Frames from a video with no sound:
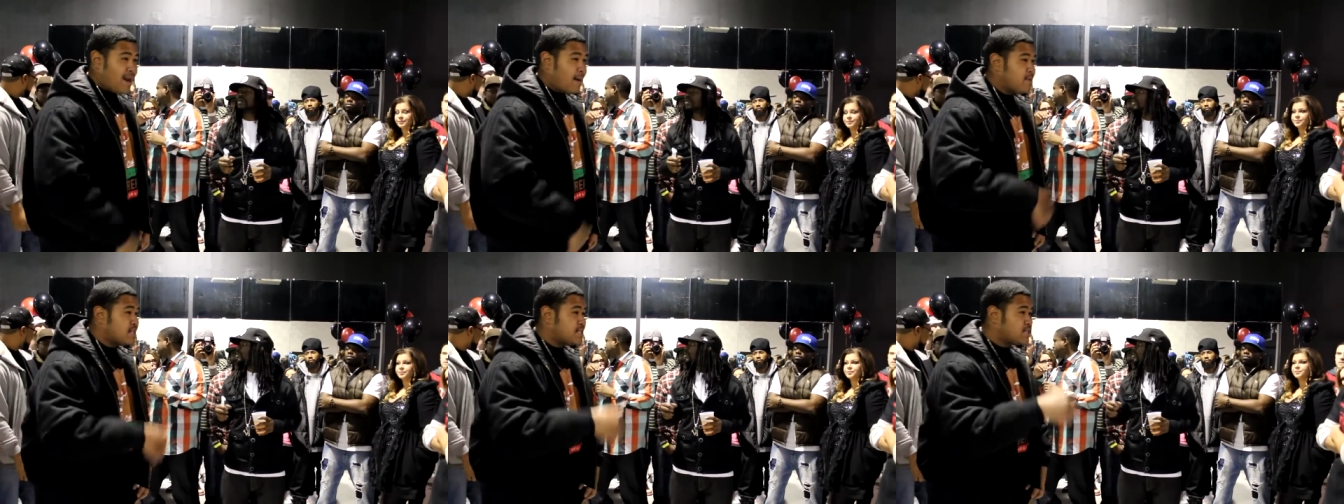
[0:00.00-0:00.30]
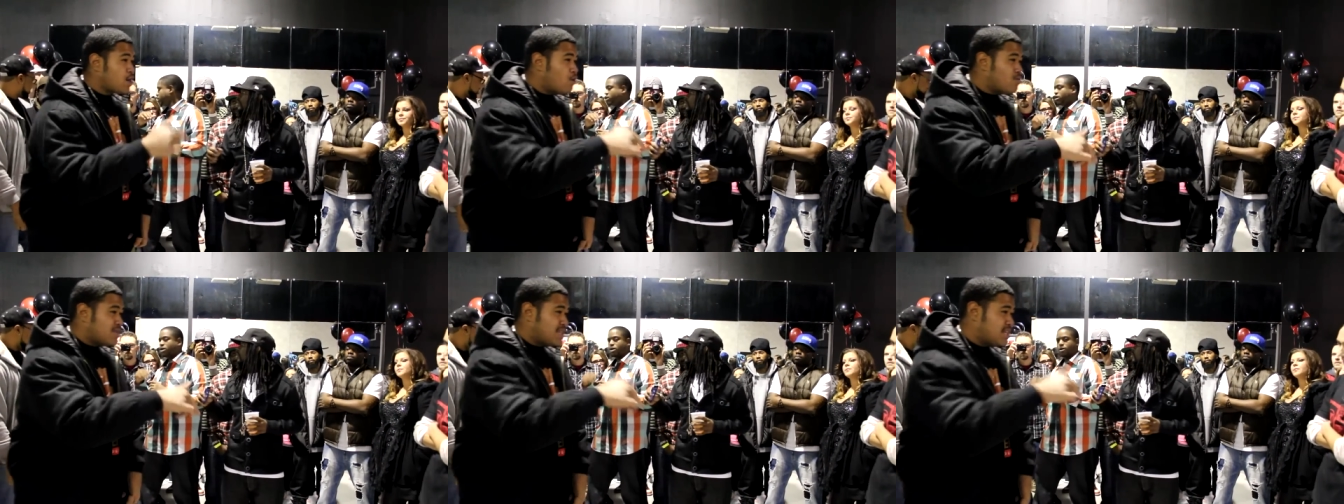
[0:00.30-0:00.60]
But I'ma
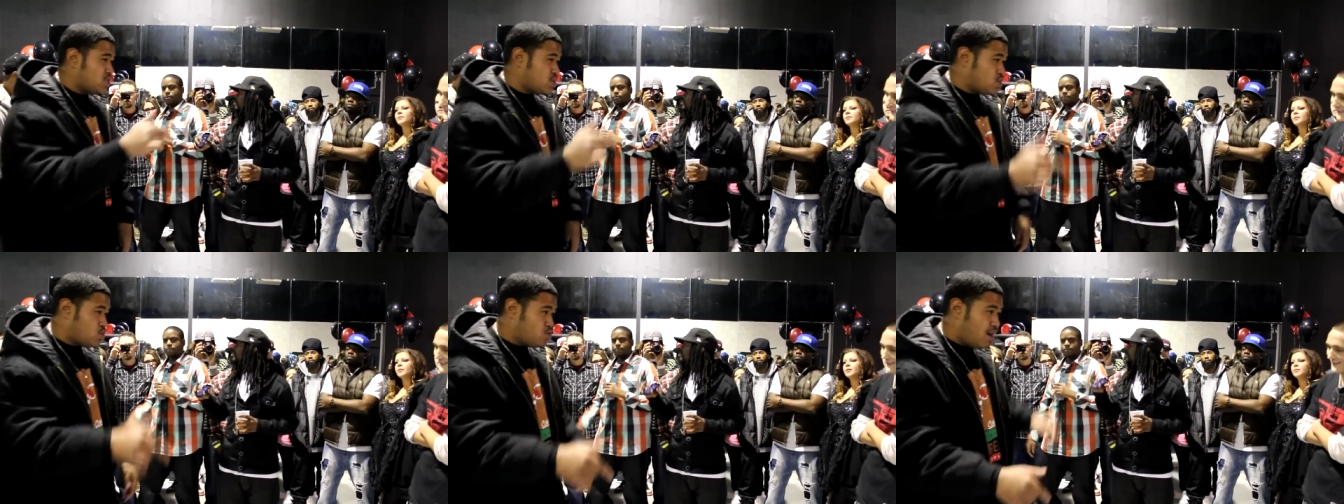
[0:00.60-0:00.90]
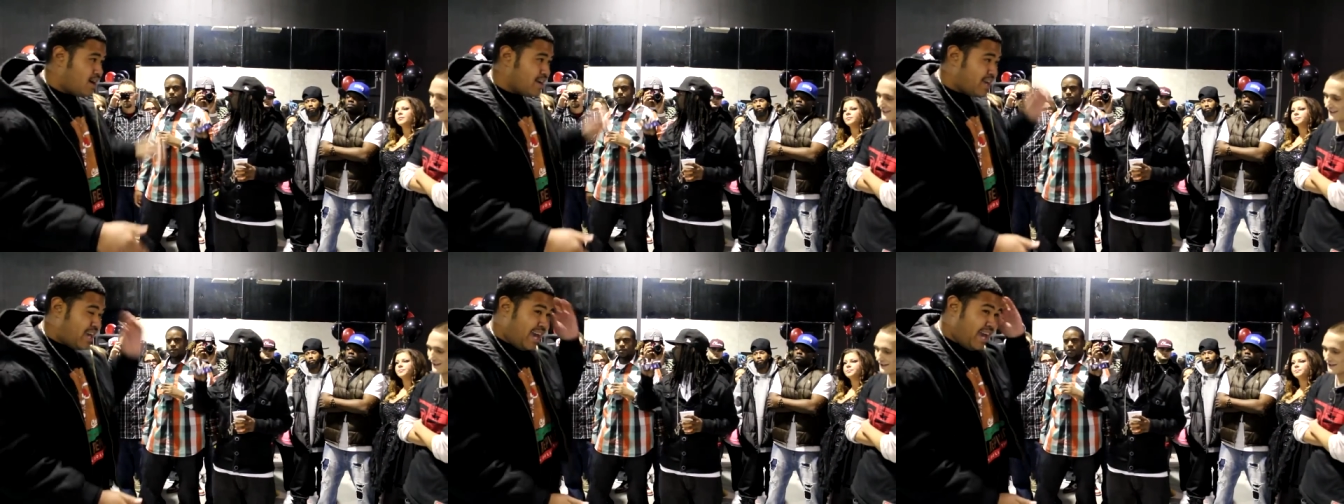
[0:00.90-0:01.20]
tote this
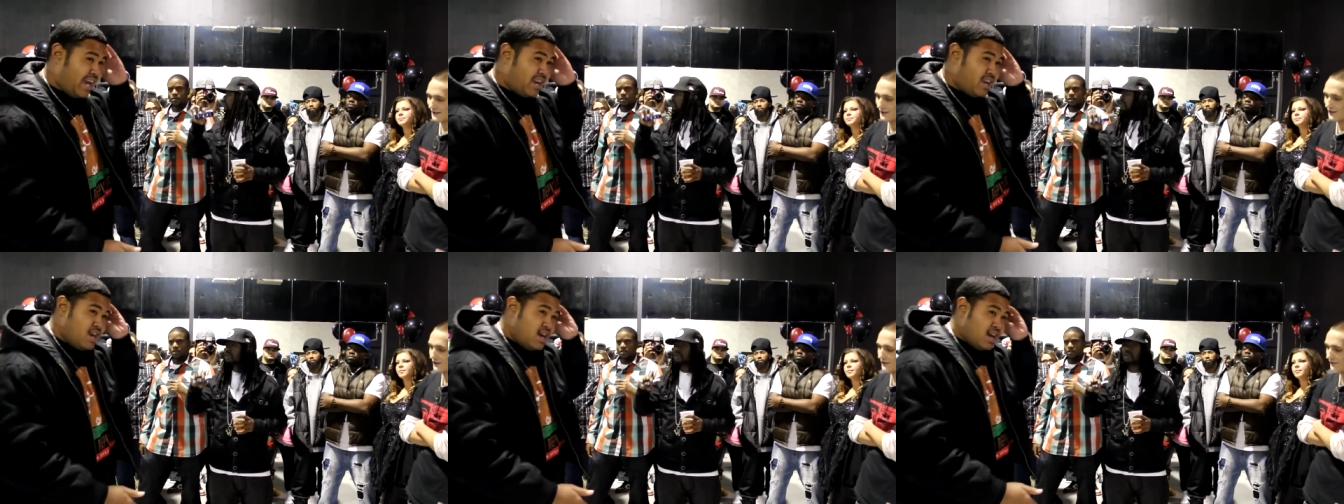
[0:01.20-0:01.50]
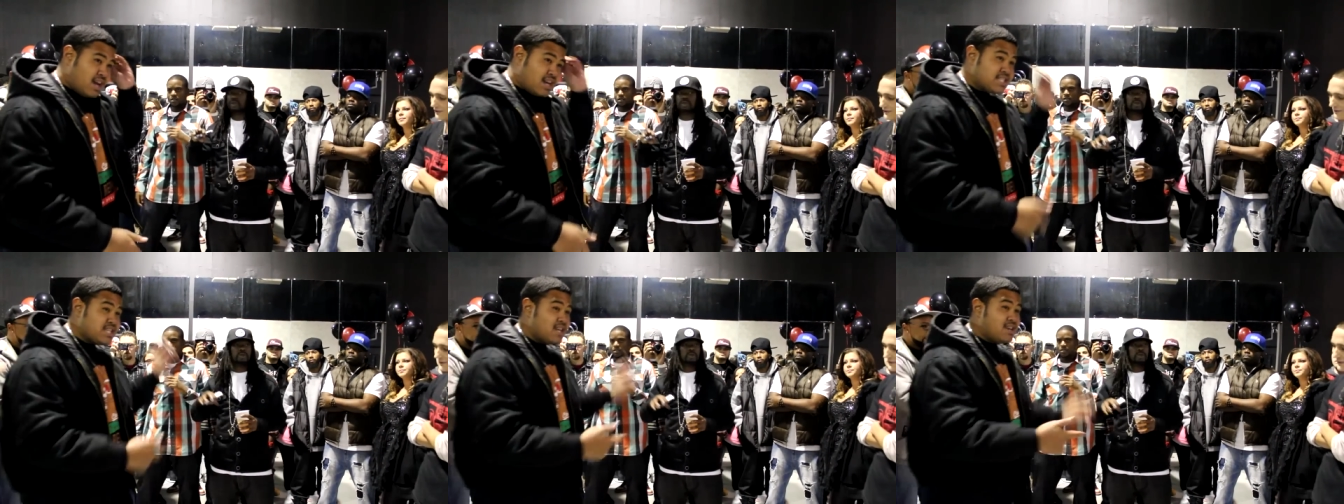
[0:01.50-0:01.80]
drug head
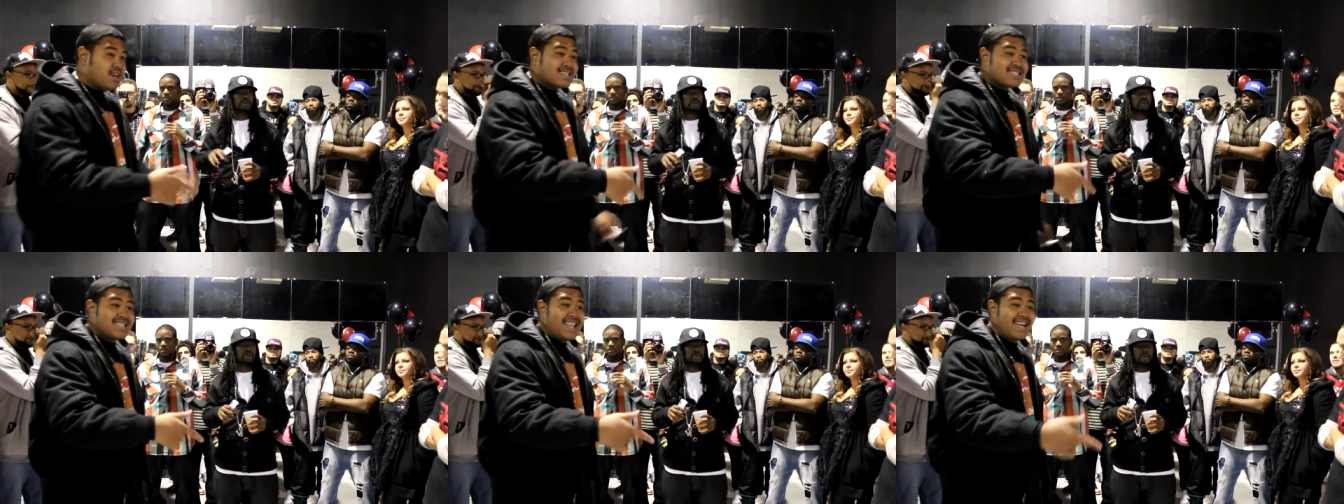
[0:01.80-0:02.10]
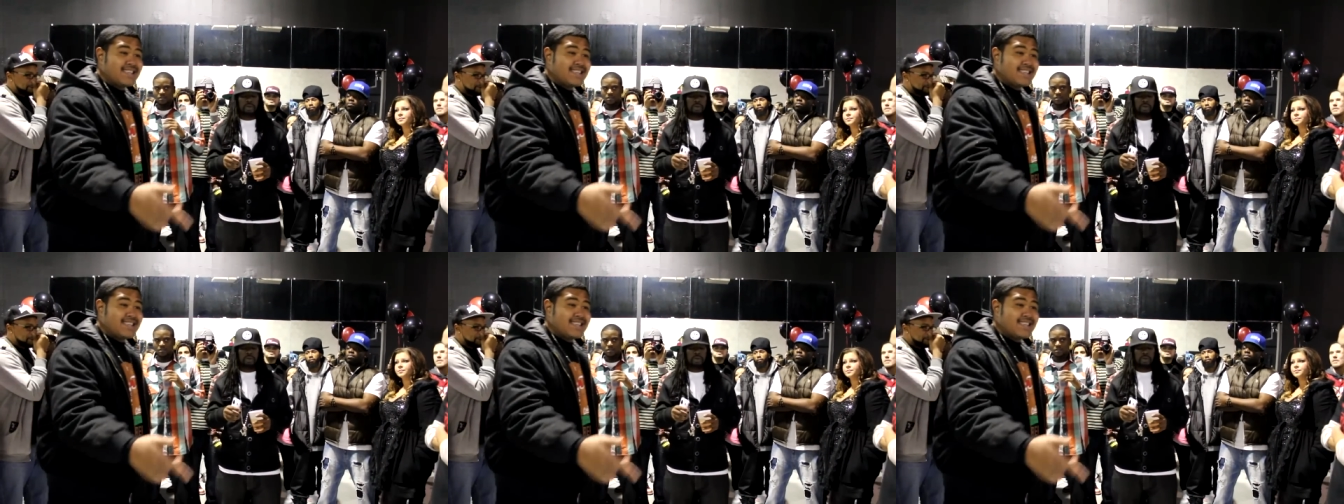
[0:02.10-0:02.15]
because he looks